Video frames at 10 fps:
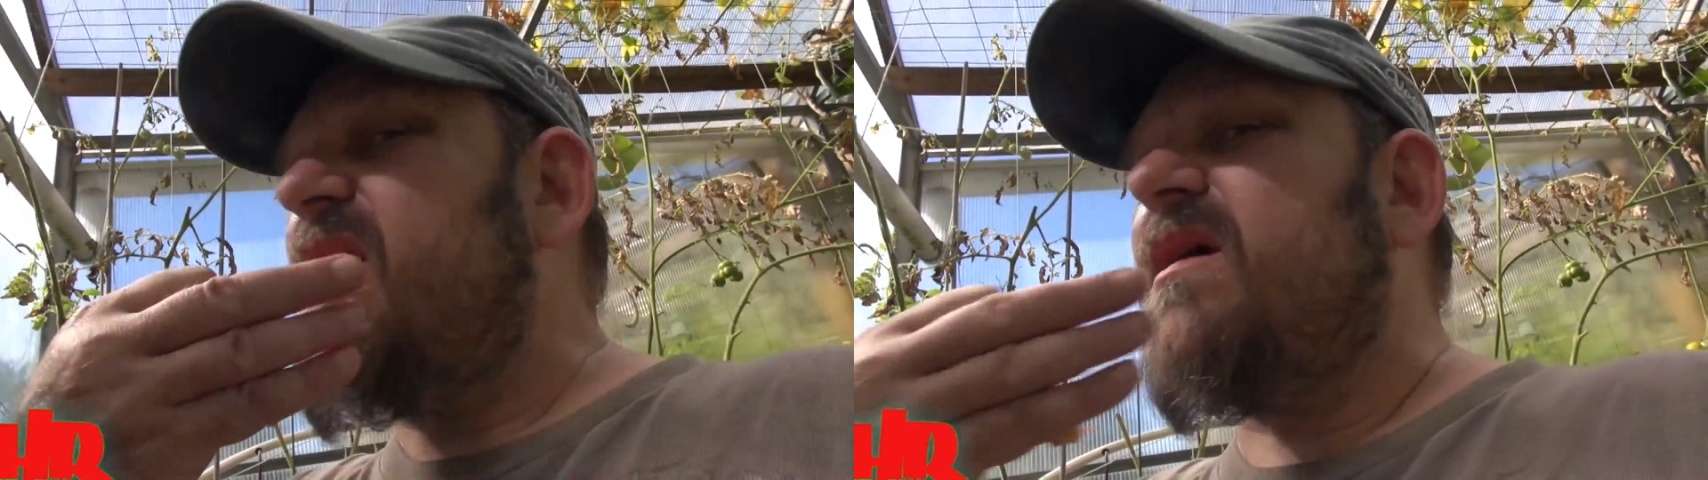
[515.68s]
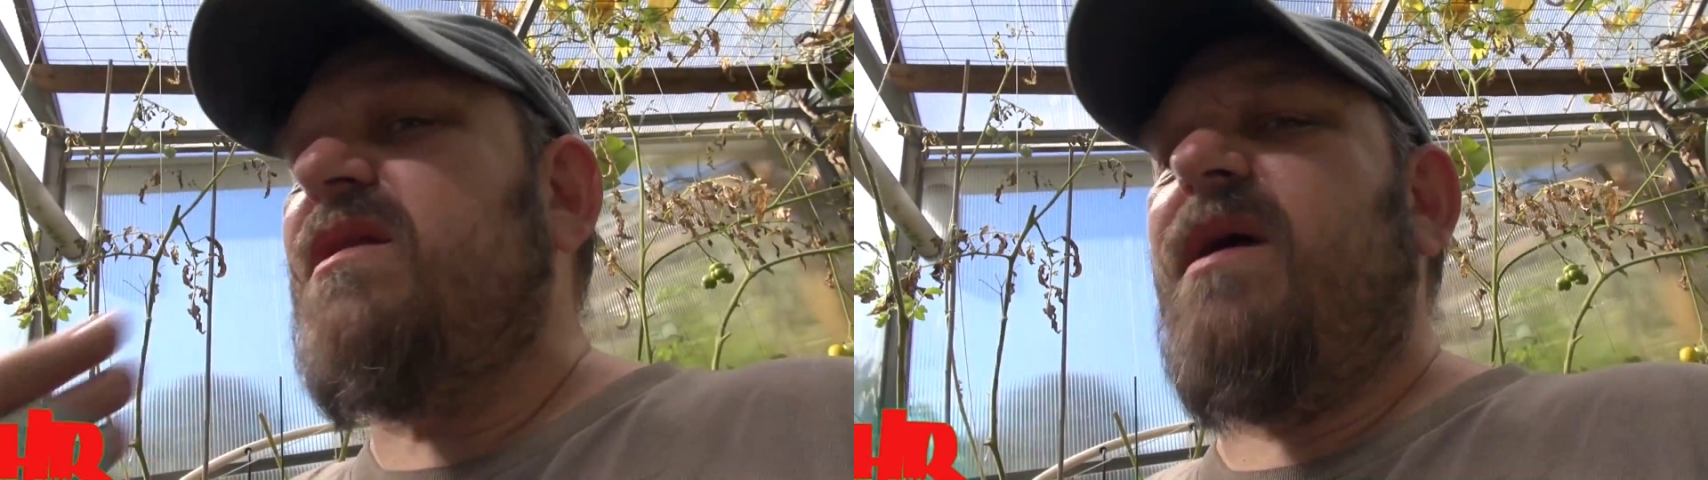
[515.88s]

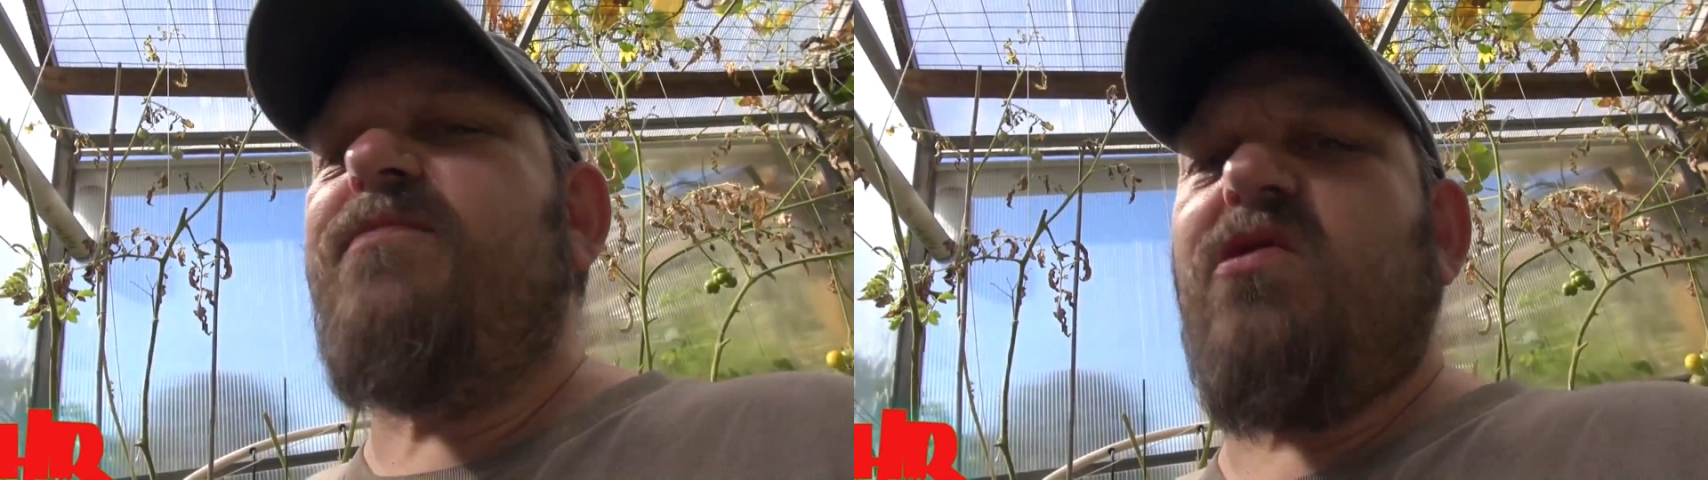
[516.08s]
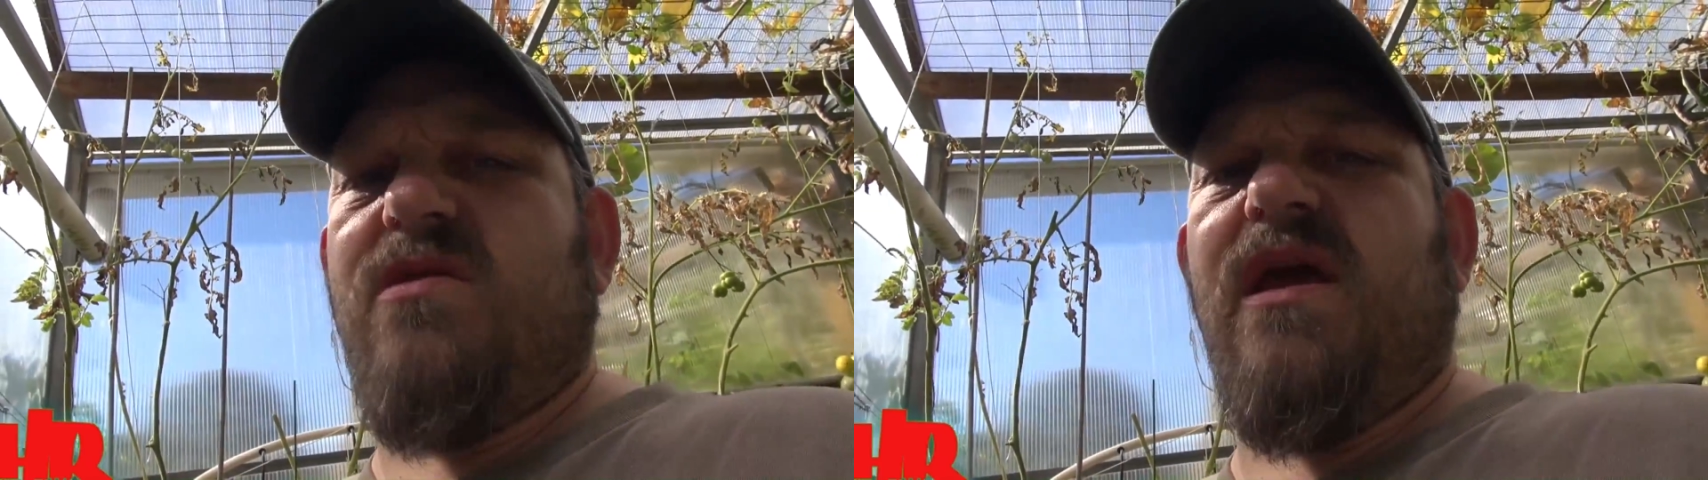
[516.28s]
on the
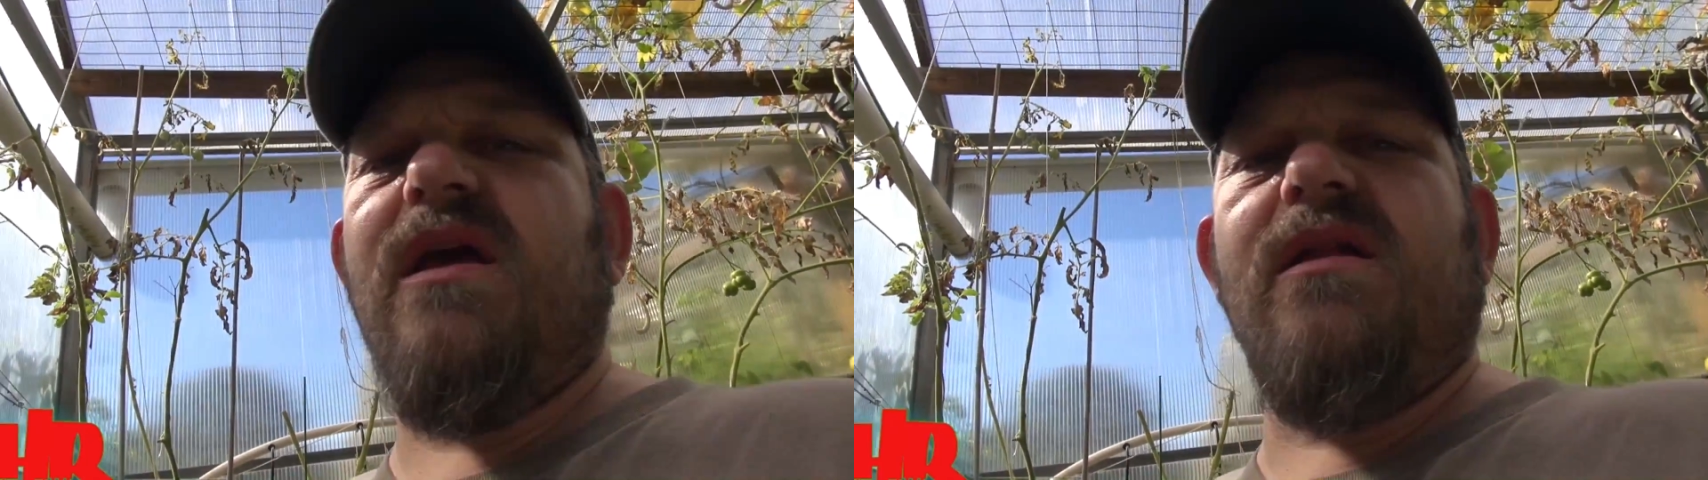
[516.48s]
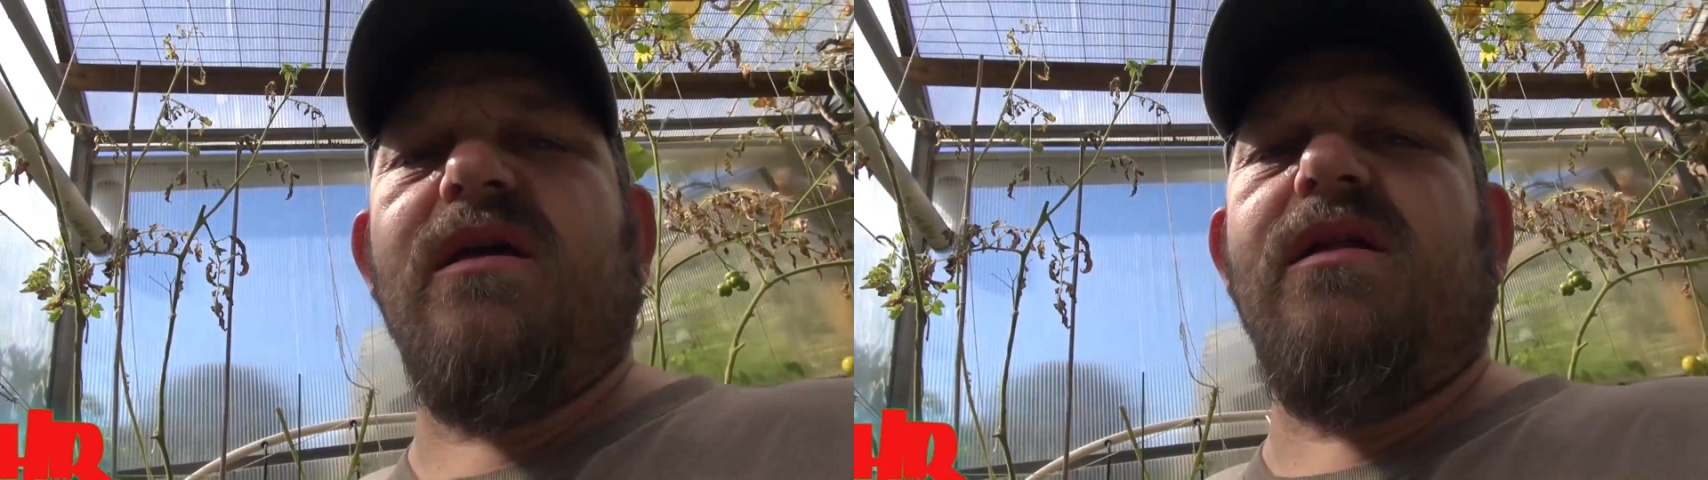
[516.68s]
lips are
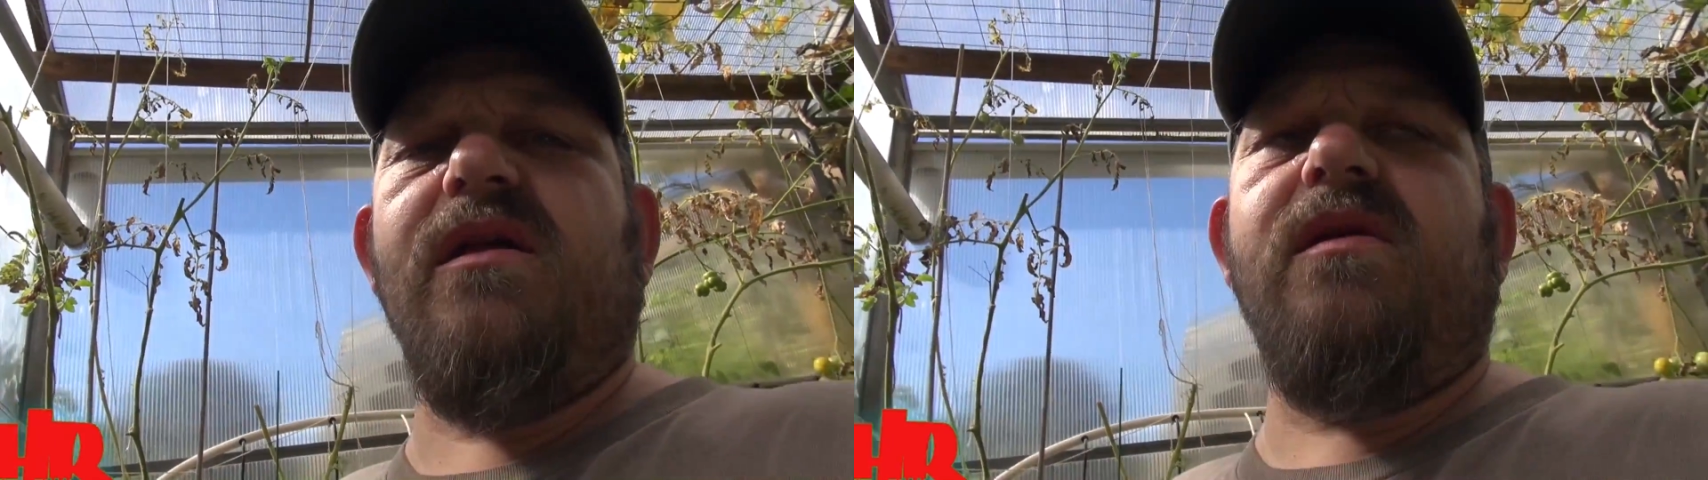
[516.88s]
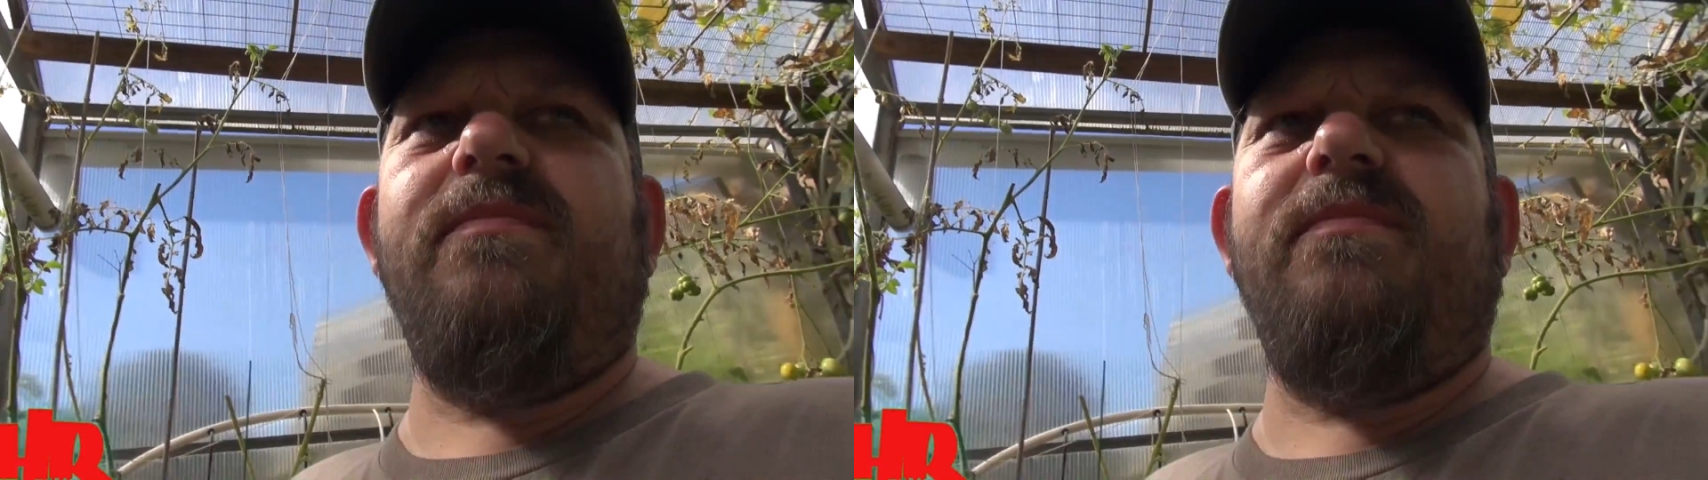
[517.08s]
tingling a little